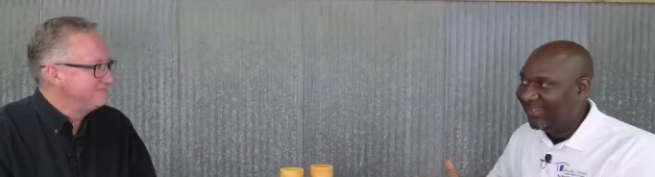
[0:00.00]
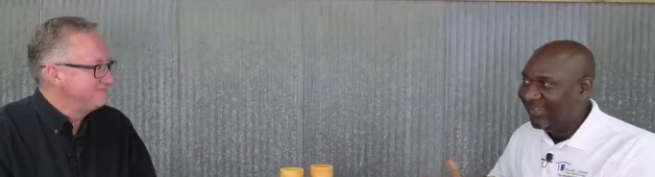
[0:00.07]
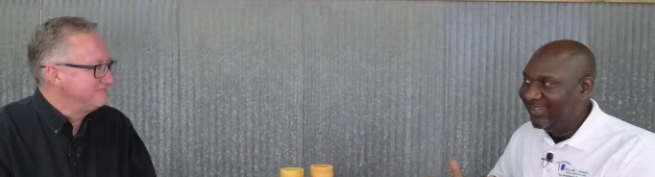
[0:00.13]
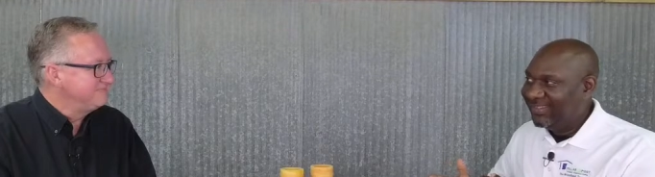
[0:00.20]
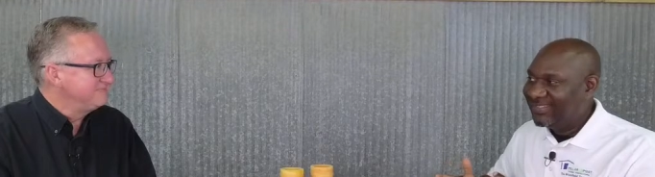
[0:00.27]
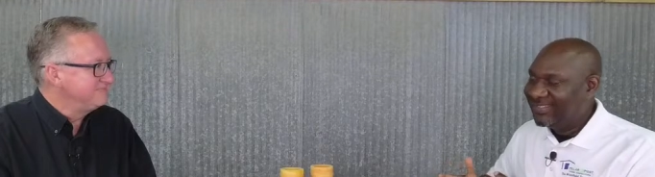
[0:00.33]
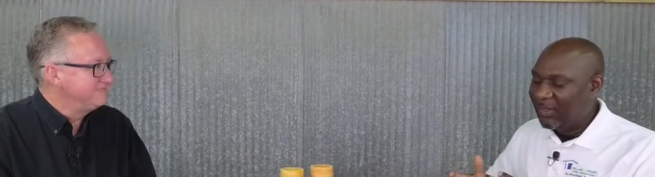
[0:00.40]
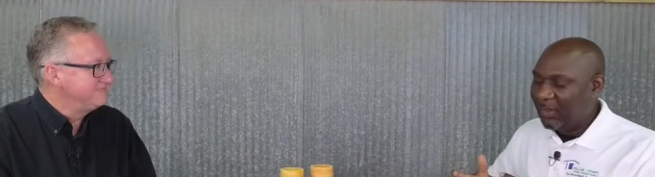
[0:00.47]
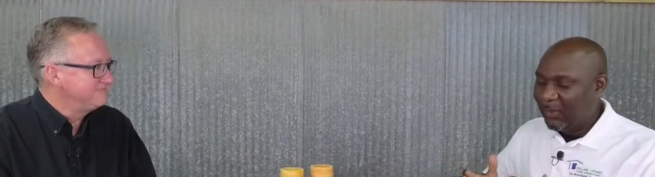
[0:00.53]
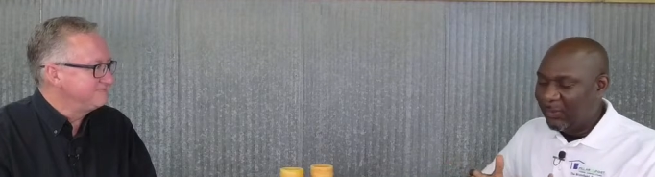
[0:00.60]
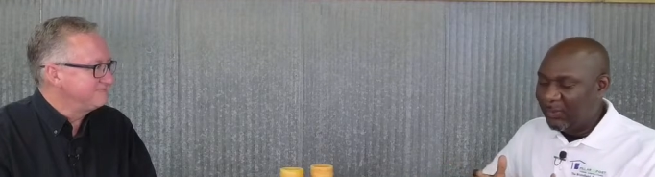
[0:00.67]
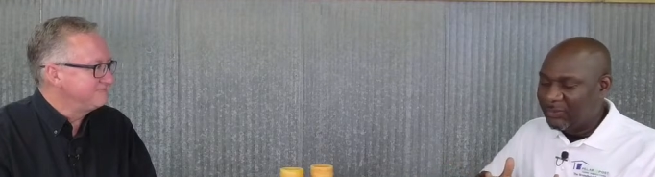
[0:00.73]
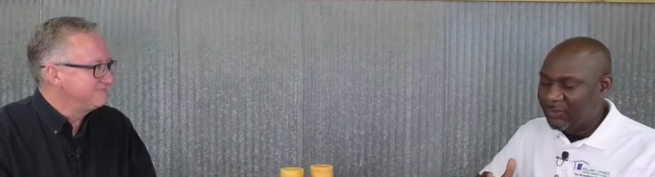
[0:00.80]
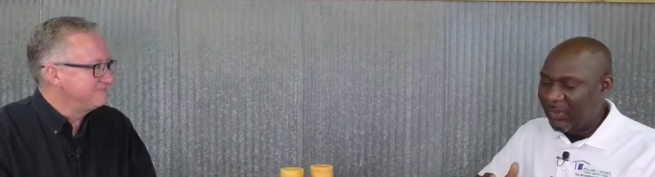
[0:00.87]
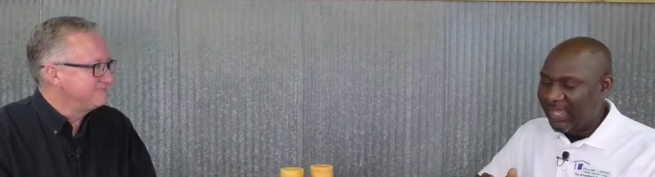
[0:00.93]
Speaker 1: Mm-hmm.
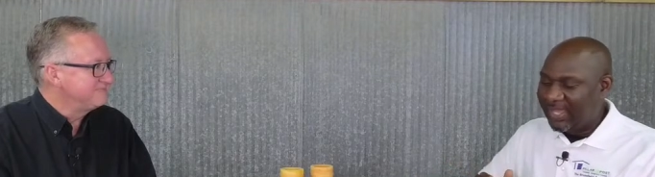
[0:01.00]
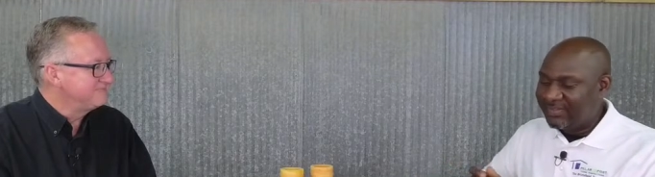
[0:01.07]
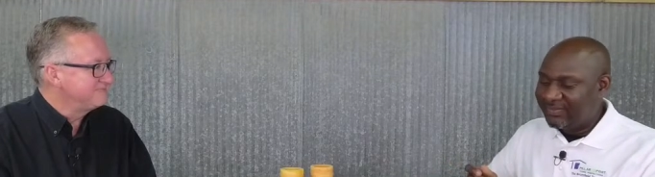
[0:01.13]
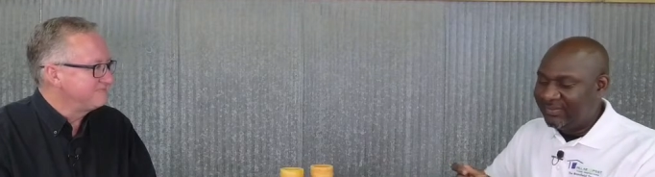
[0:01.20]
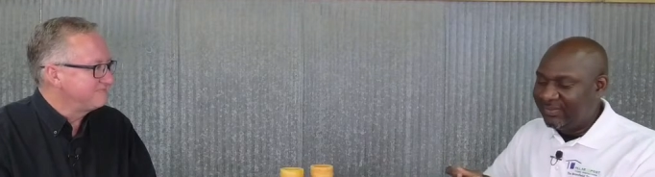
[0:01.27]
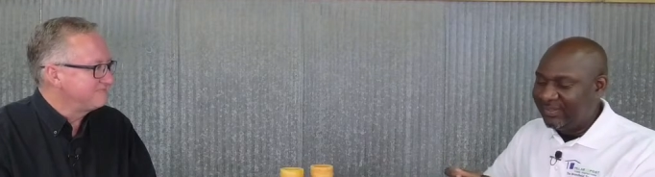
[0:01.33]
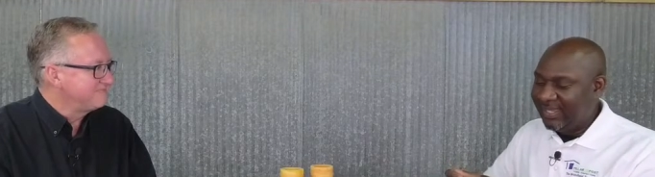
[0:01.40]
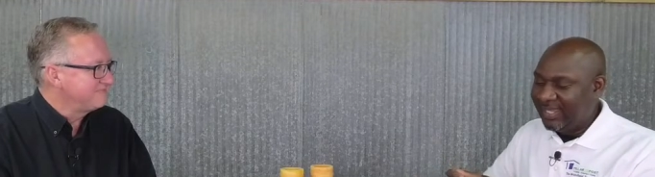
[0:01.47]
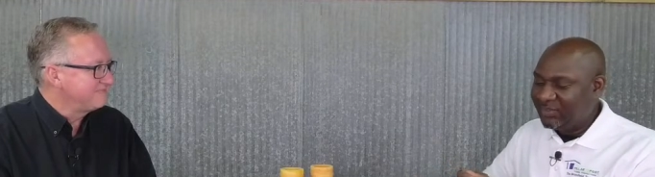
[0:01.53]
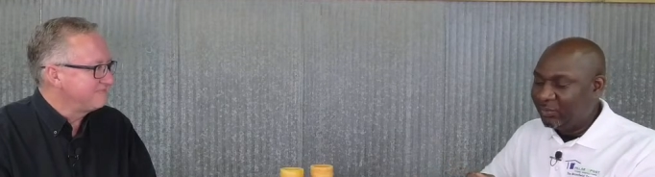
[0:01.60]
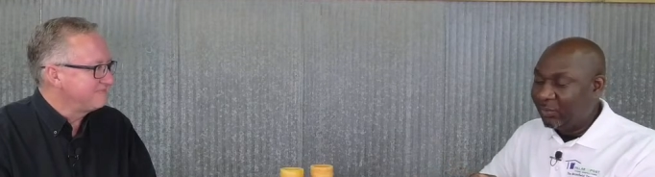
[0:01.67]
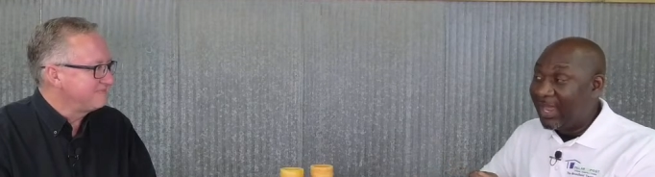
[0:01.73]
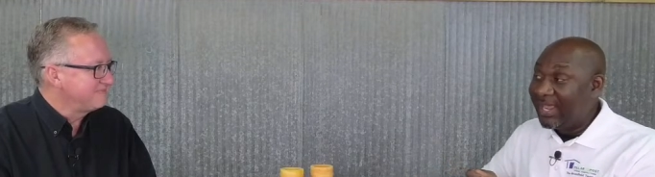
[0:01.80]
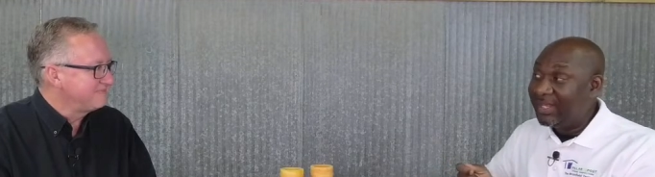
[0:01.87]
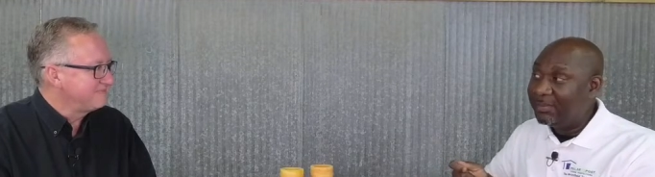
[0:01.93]
So so as
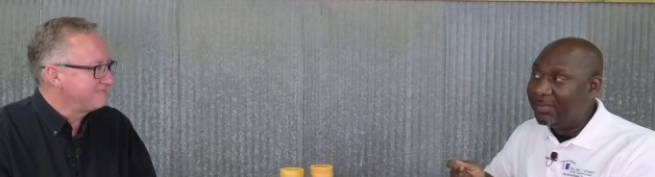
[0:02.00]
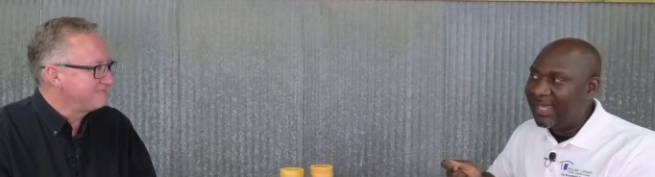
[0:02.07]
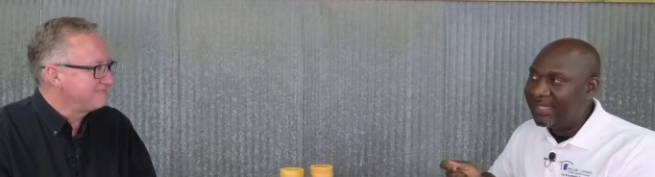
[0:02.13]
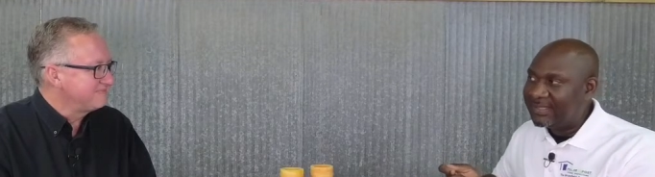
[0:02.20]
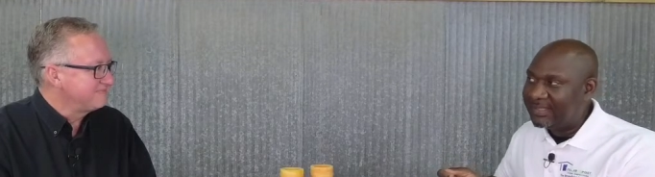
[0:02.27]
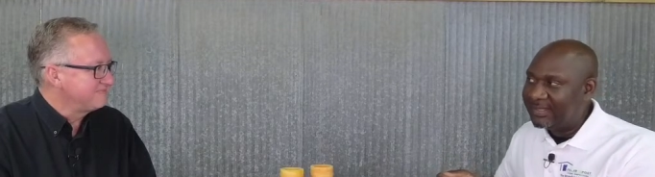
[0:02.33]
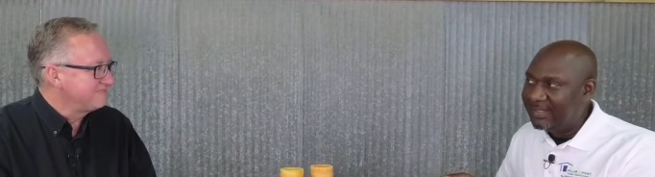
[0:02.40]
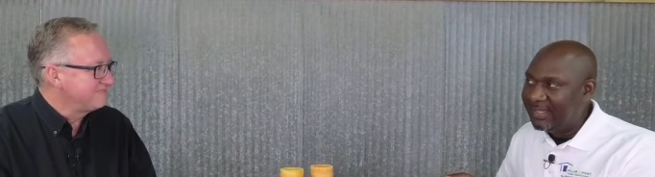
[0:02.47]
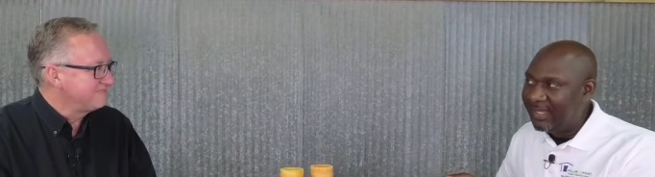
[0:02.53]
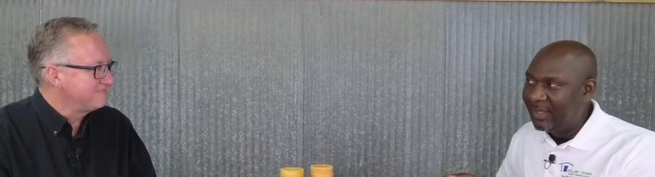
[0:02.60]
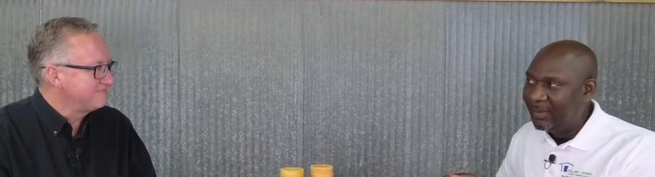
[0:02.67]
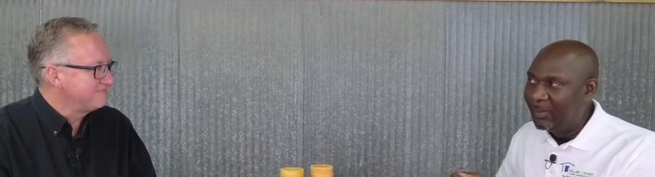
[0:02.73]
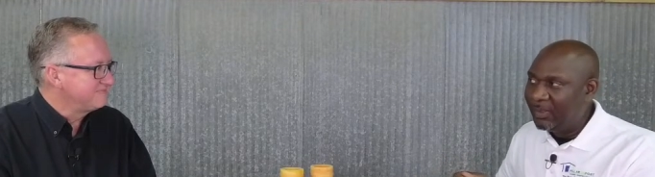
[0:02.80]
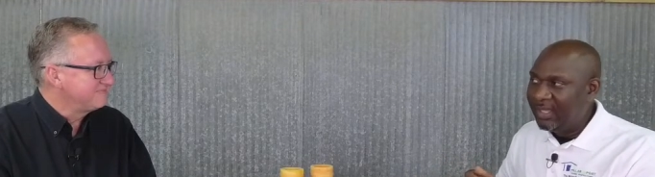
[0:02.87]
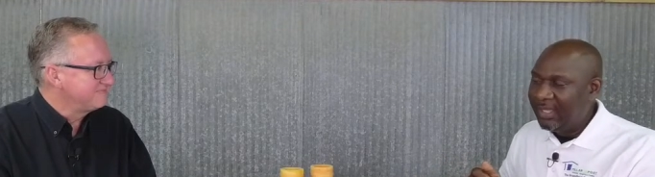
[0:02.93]
he's writing back to
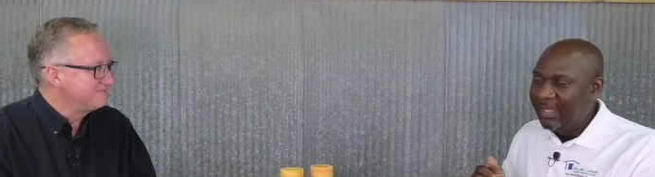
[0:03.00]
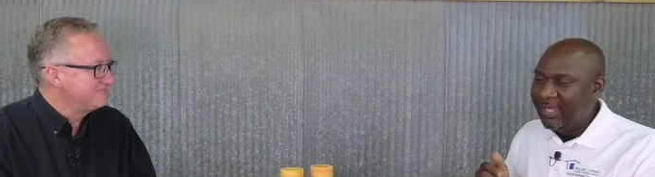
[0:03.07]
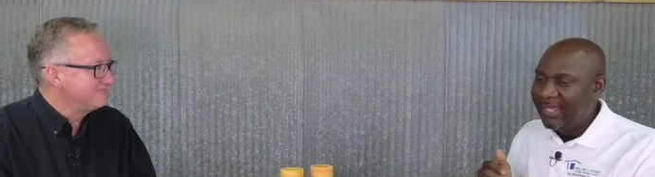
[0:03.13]
them,